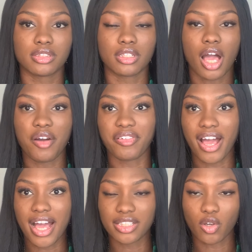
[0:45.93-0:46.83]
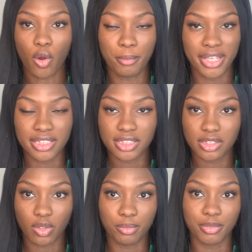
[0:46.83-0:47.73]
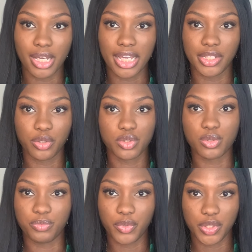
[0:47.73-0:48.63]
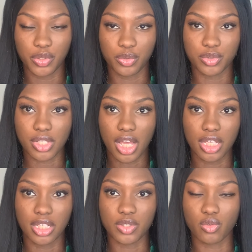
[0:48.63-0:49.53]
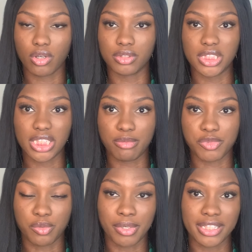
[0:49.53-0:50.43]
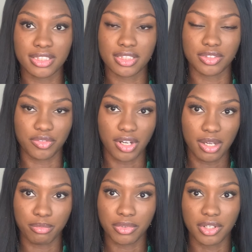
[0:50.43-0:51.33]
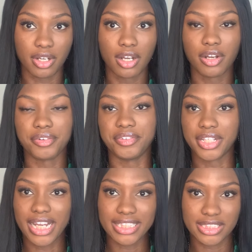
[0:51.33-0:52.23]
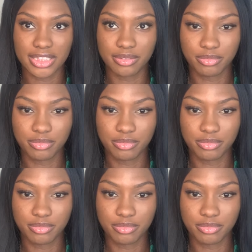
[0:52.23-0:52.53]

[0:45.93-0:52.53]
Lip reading: I've had comments on my YouTube videos and as well DMs on my Instagram regarding